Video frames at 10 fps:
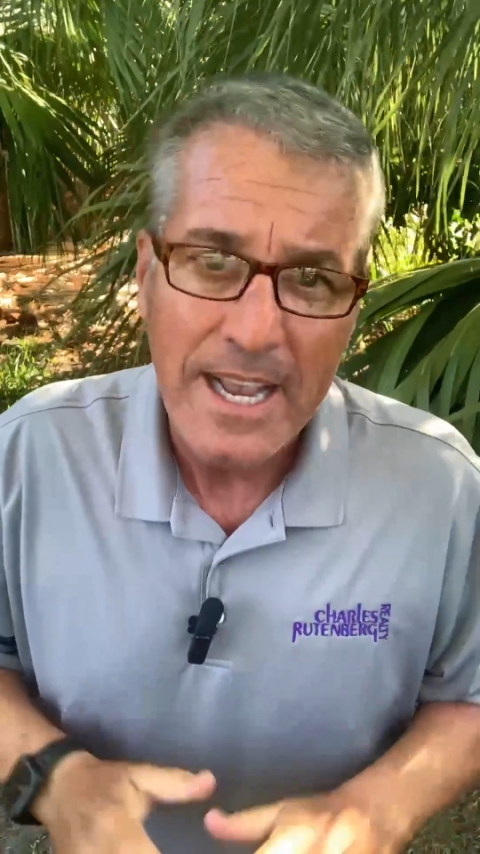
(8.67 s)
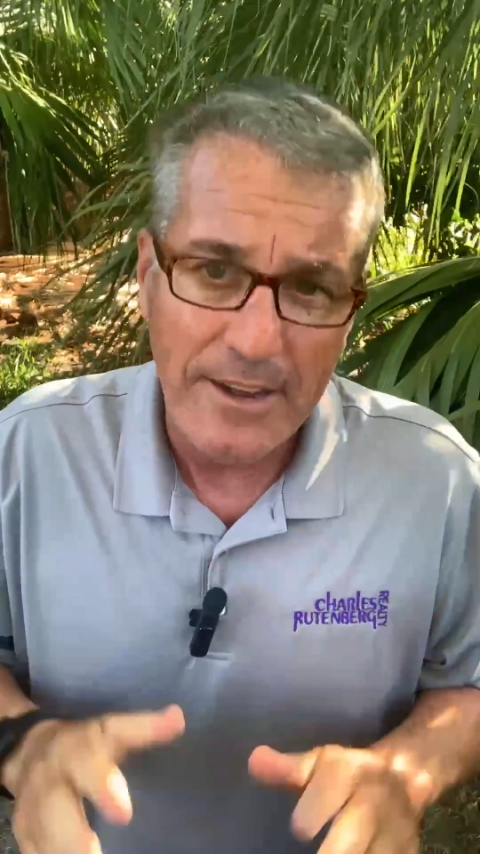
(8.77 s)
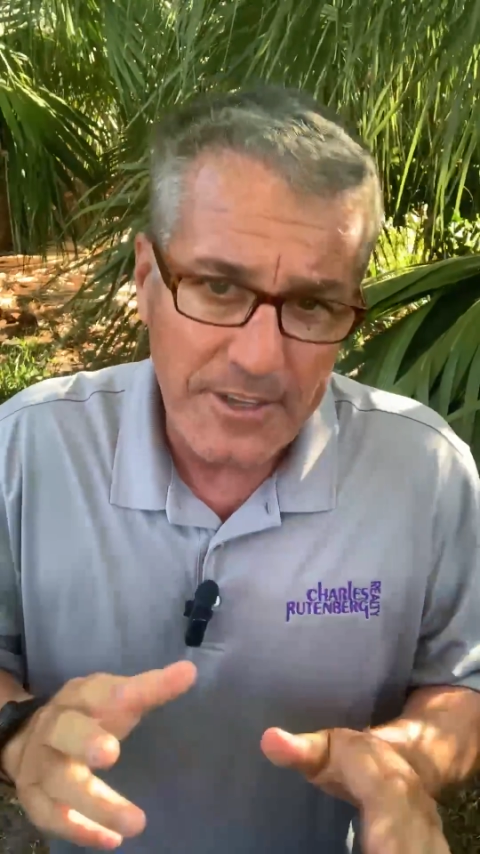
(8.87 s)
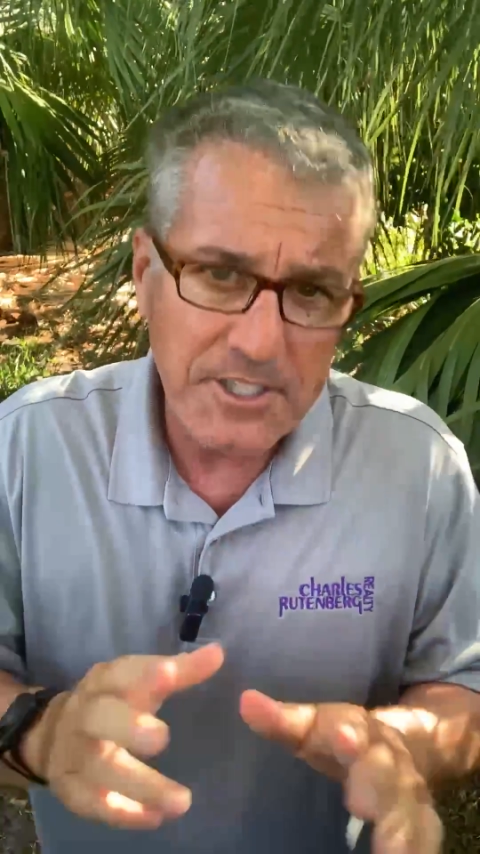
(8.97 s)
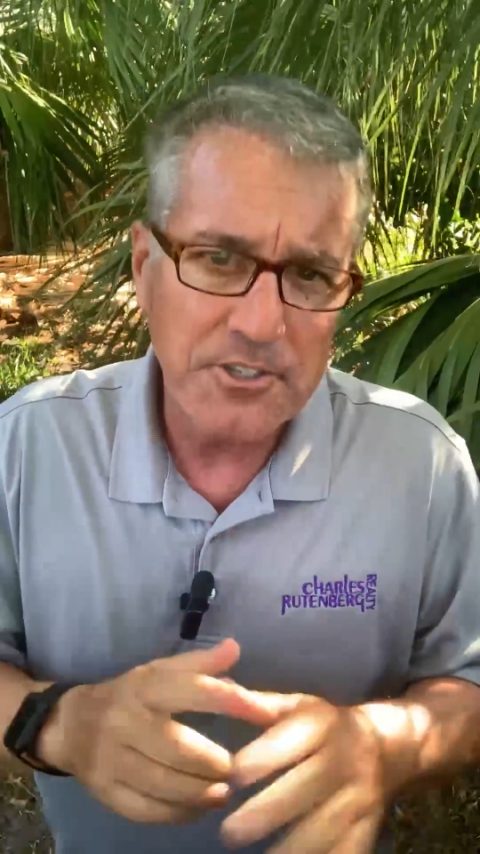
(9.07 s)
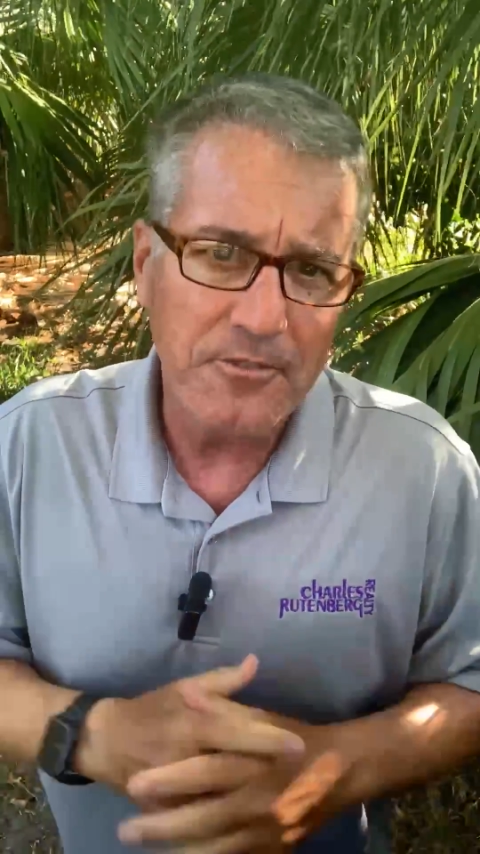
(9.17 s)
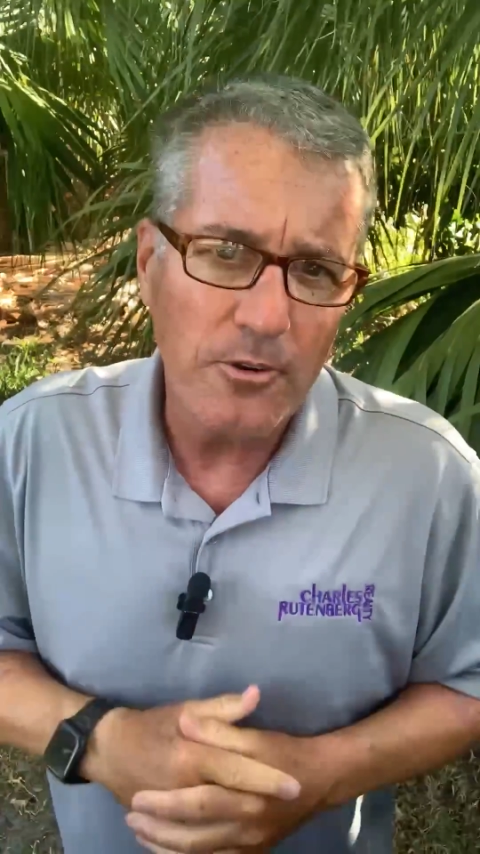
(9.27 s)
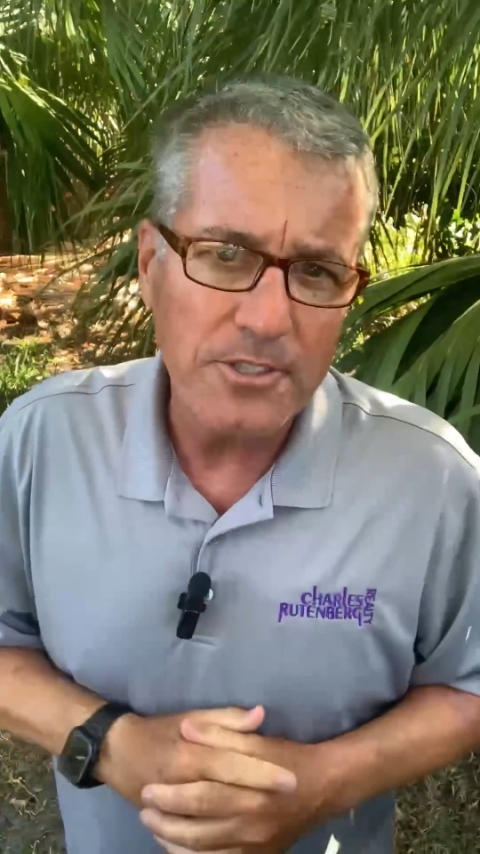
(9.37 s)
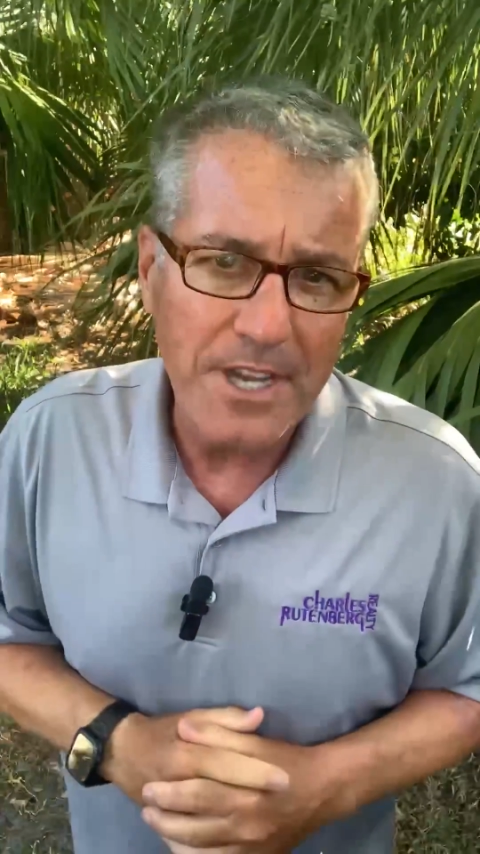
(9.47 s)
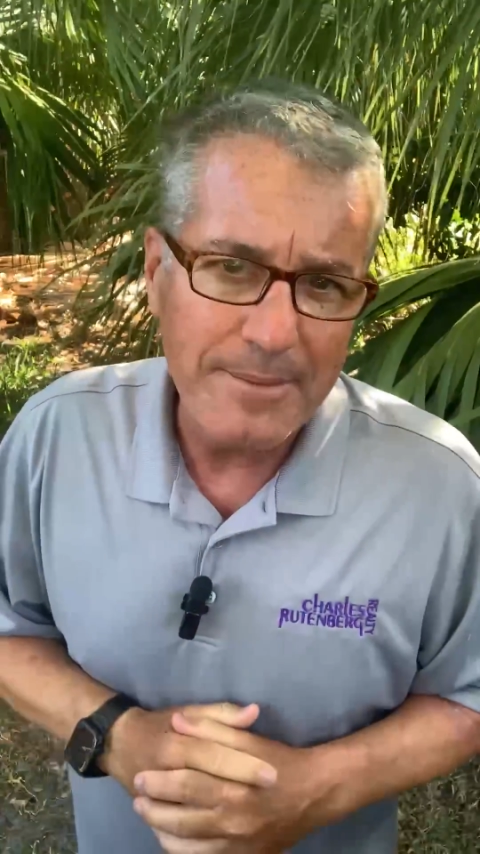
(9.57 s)
If this is your
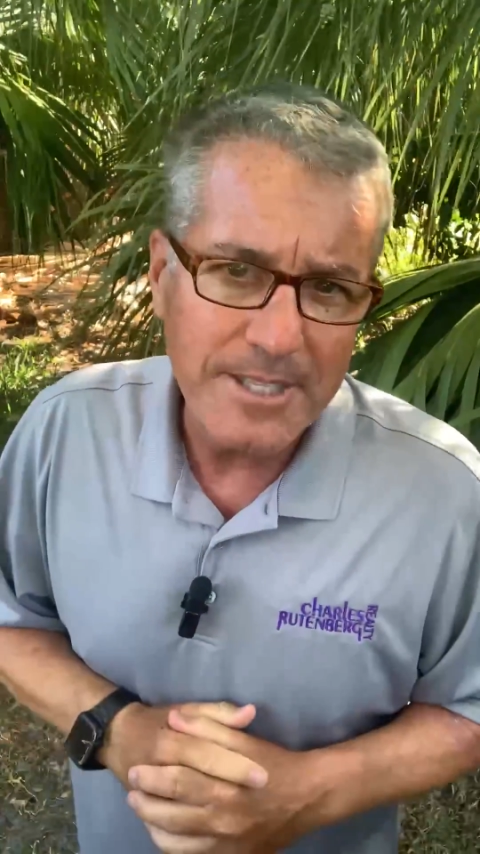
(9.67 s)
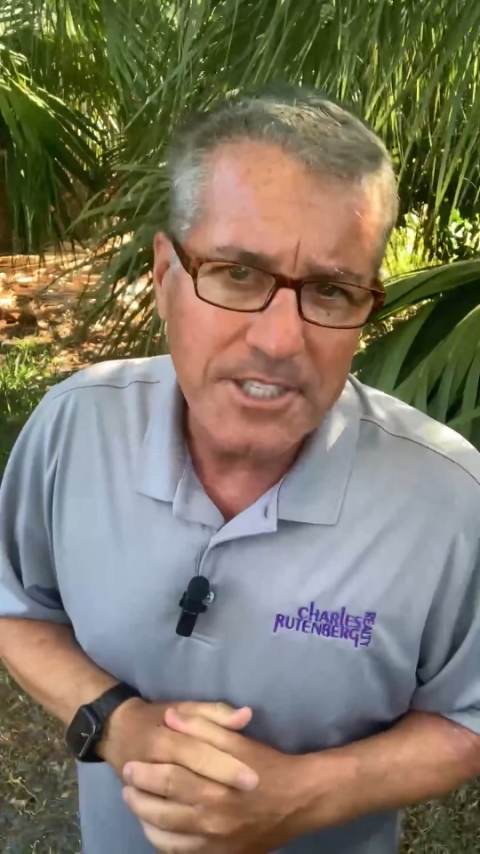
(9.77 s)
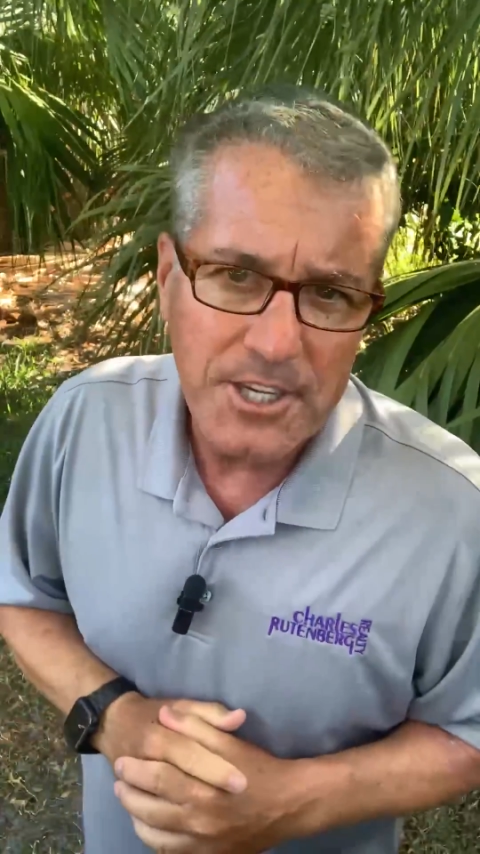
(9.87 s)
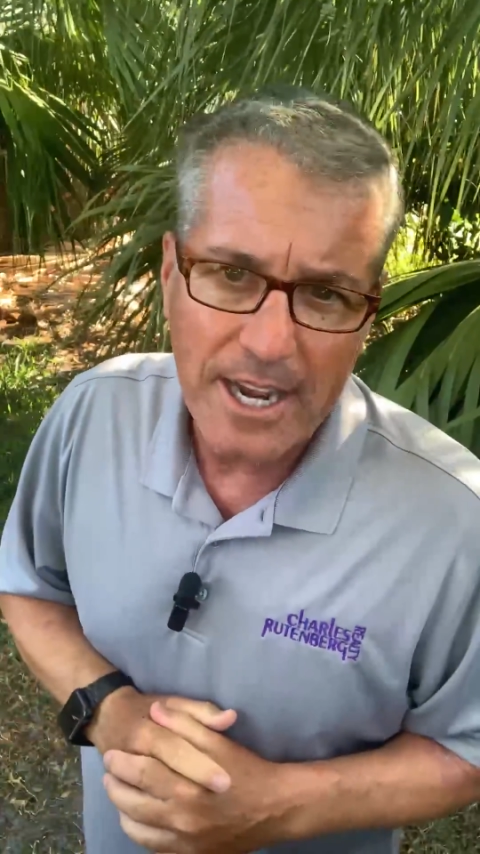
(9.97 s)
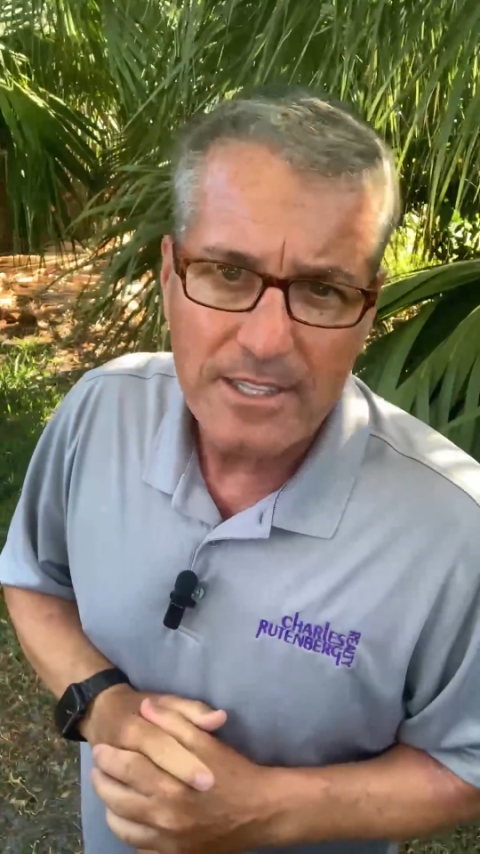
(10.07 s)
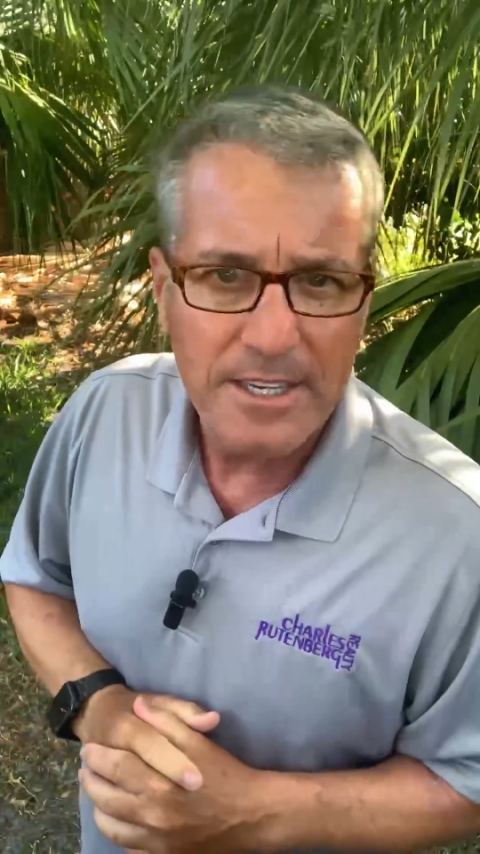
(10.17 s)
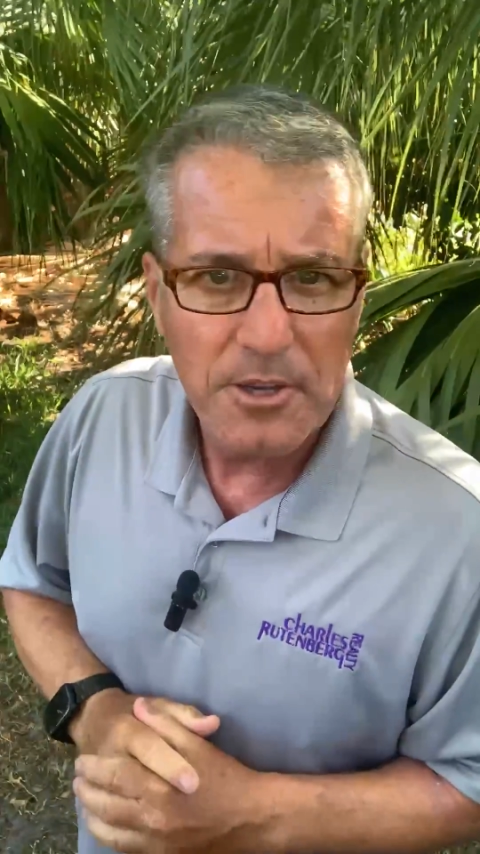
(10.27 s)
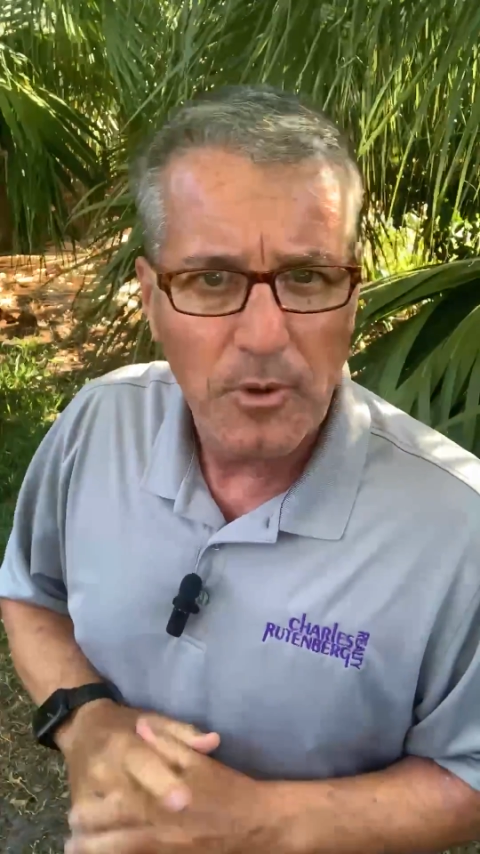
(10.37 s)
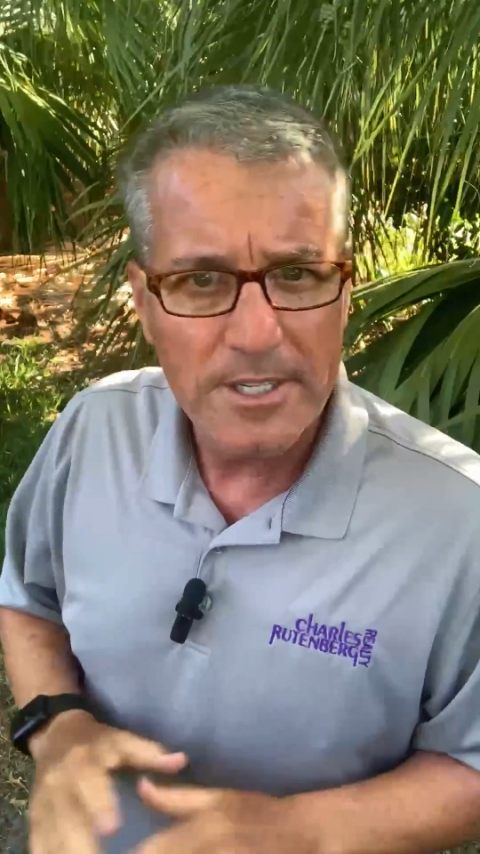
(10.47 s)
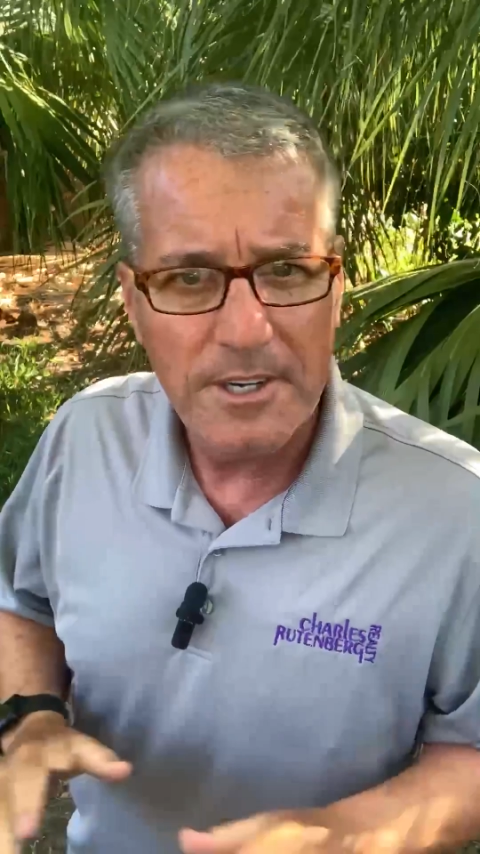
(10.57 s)
first time to the channel and you want